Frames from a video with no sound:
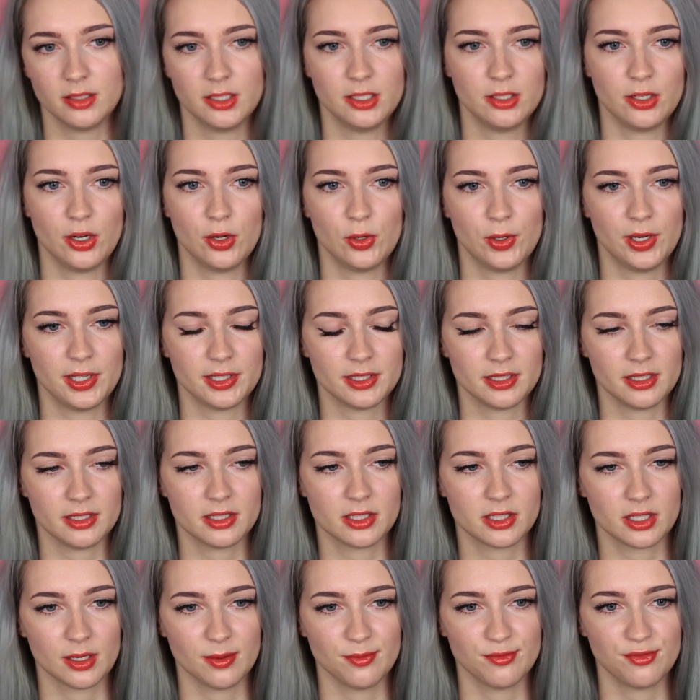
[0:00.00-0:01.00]
you know that
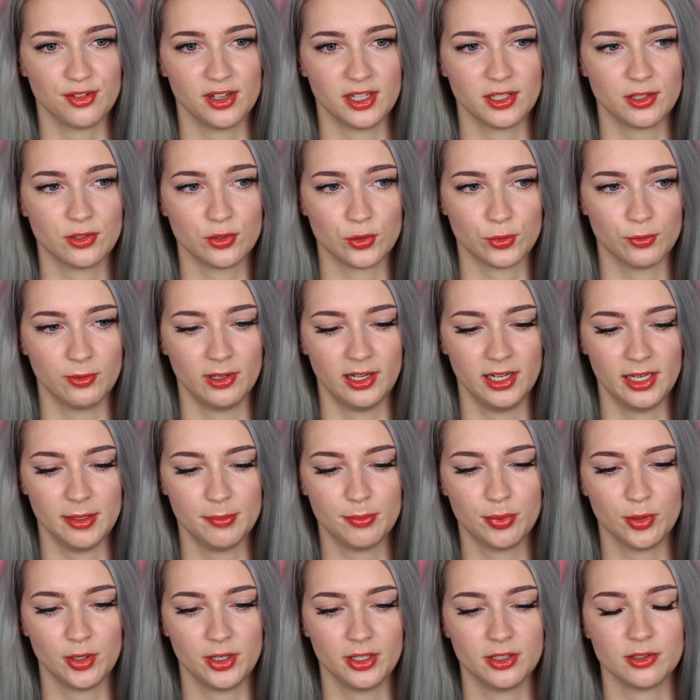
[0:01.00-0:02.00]
that's something to really
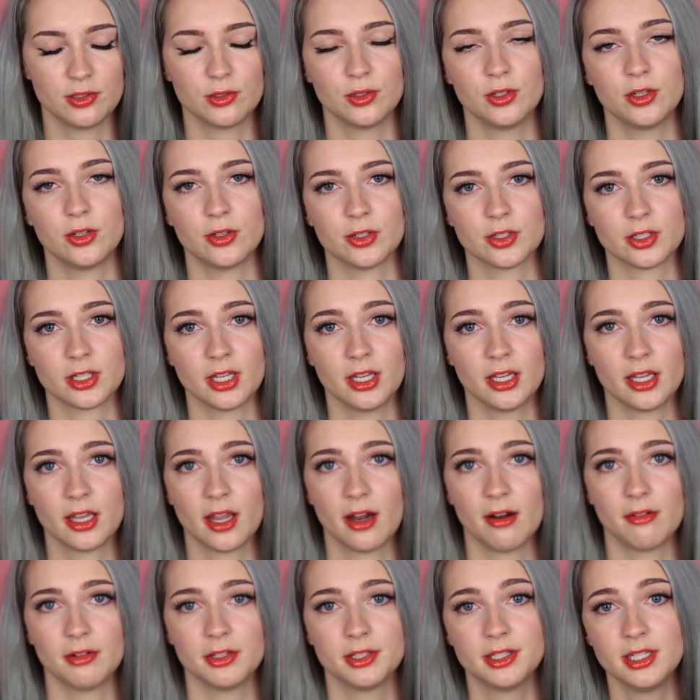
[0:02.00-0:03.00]
put into your
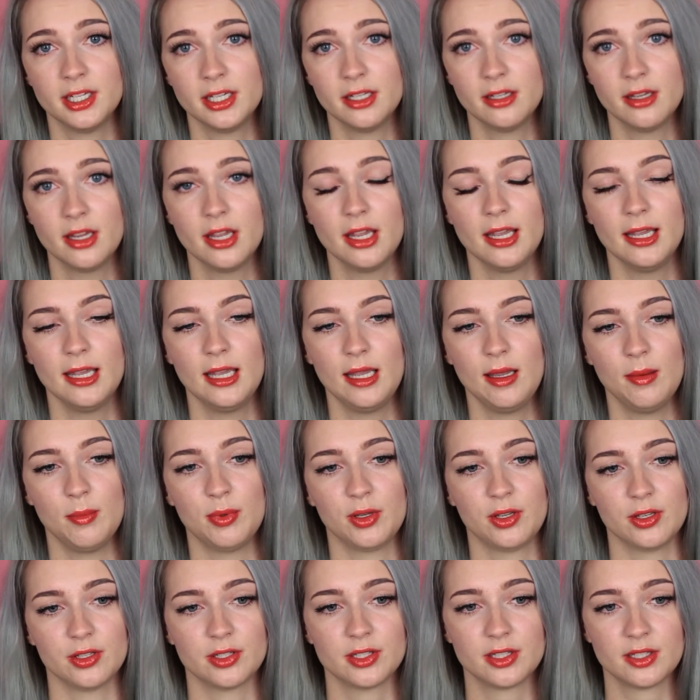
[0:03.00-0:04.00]
skincare routine,
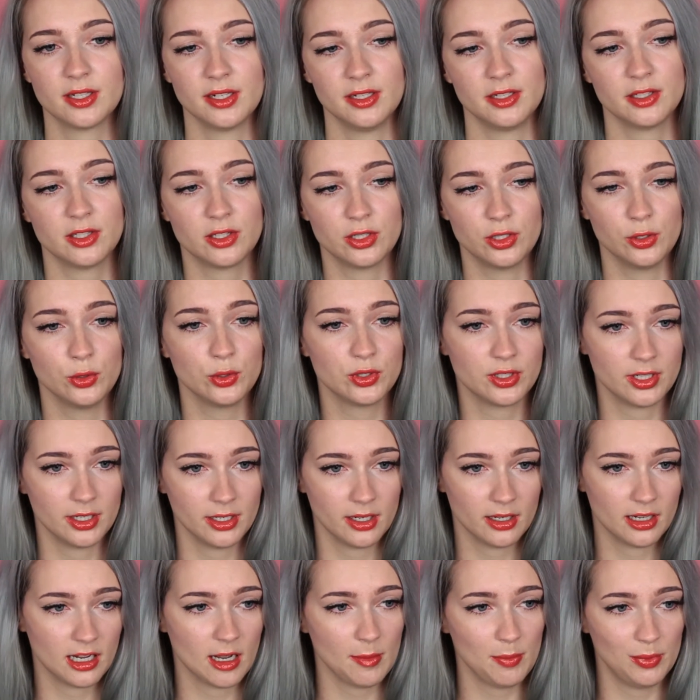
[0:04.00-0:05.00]
because since
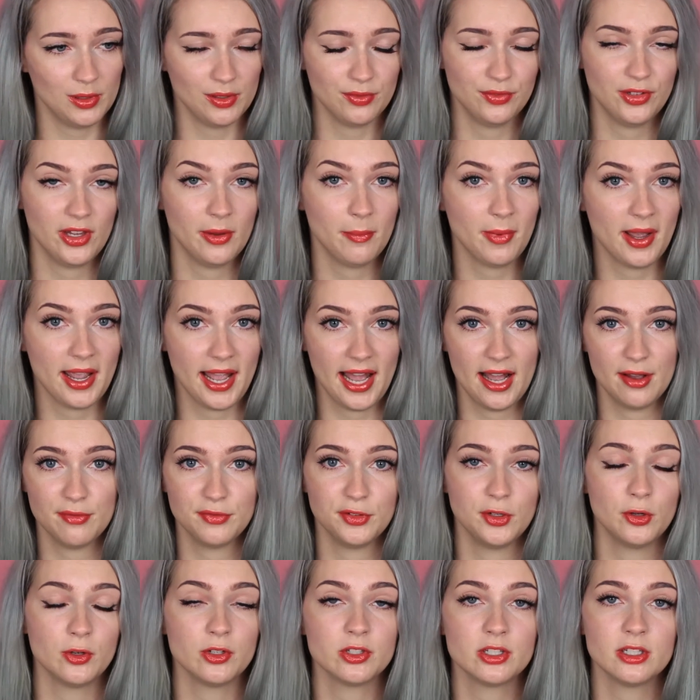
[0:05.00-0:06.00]
using a couple of them I
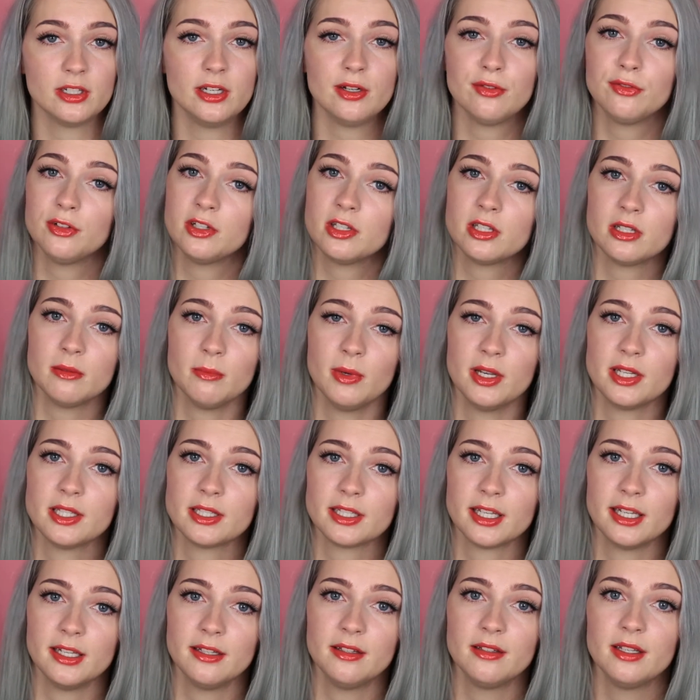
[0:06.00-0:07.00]
have noticed a difference in my
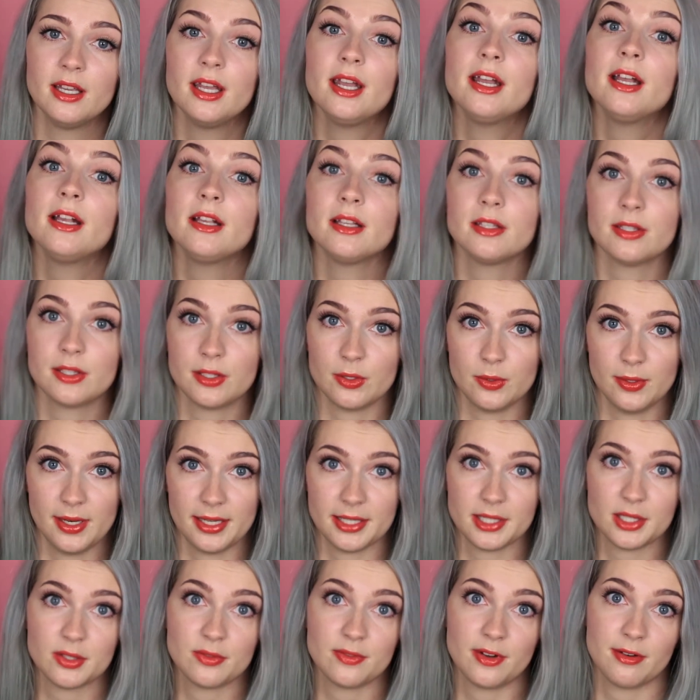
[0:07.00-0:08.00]
skin, so
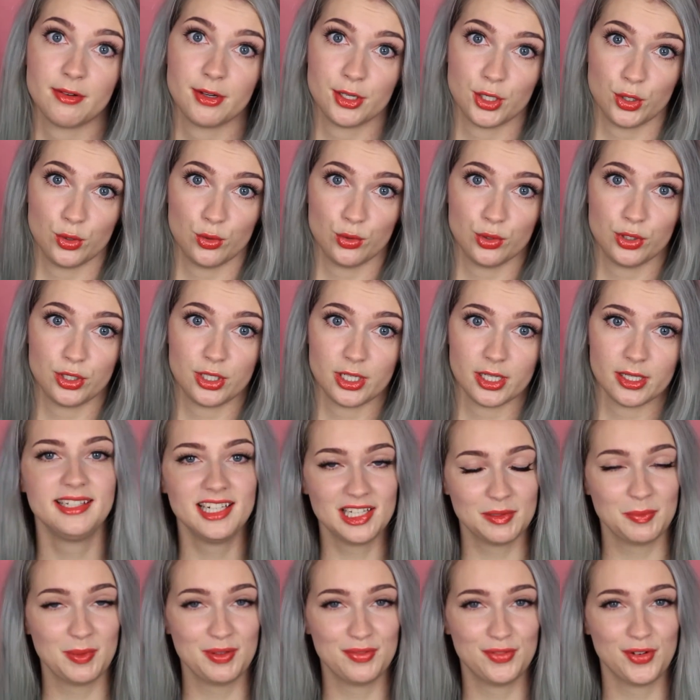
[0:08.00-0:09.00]
that's very good.
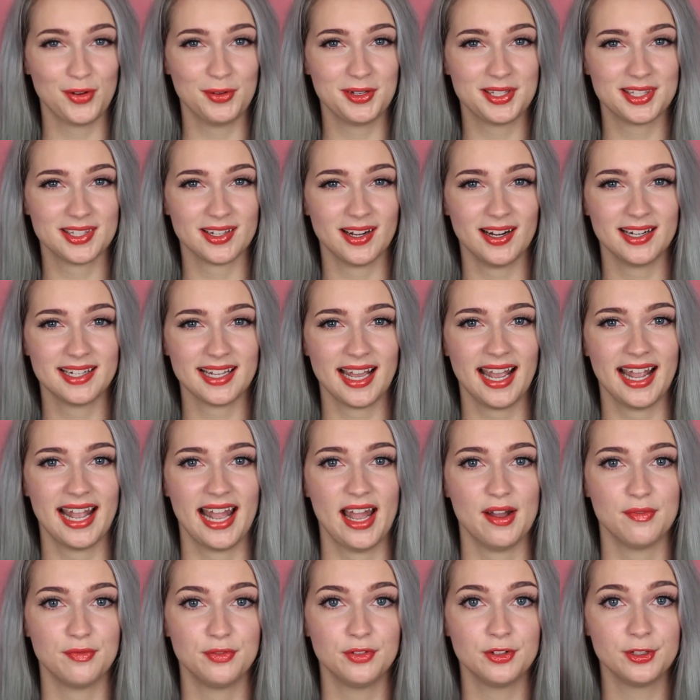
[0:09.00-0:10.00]
Just before we start, I
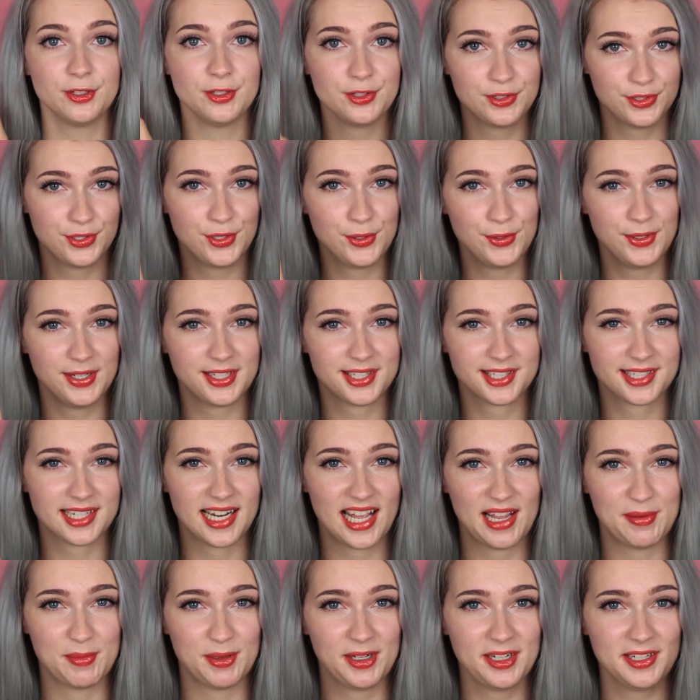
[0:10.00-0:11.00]
have two
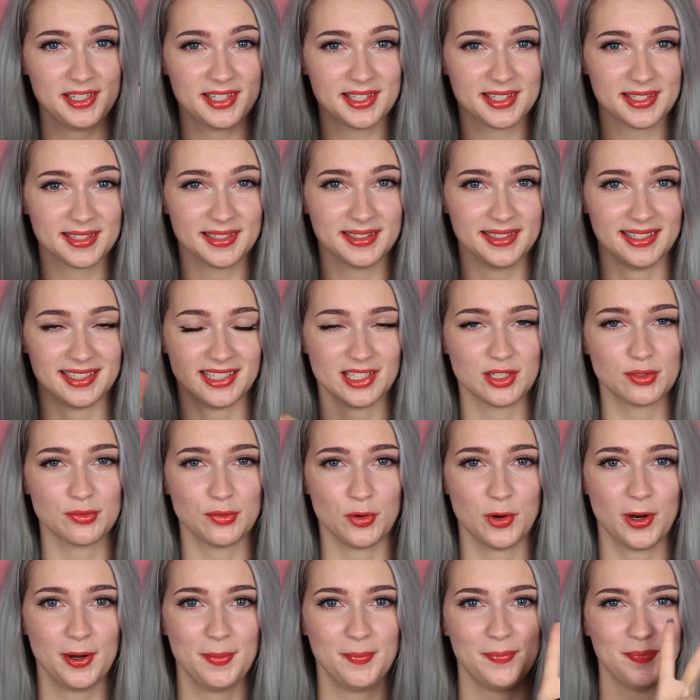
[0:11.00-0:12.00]
disclaimers. This is
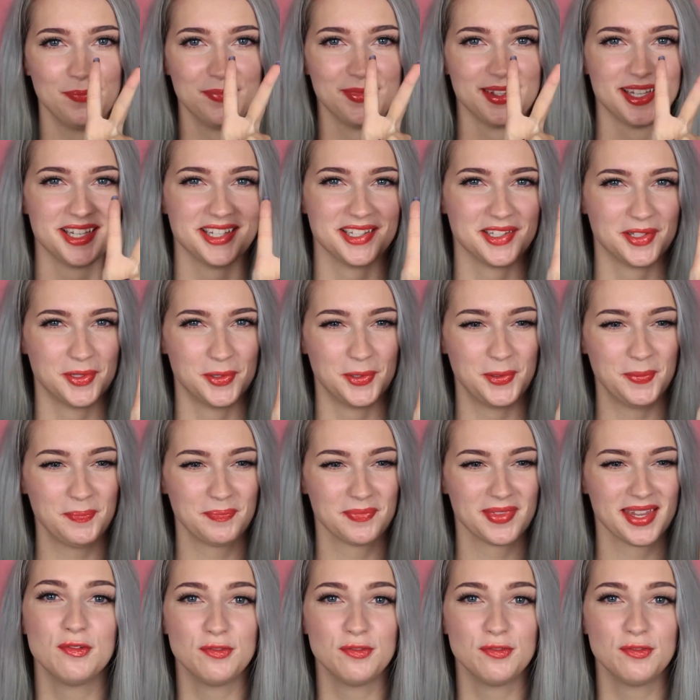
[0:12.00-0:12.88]
four, this is two.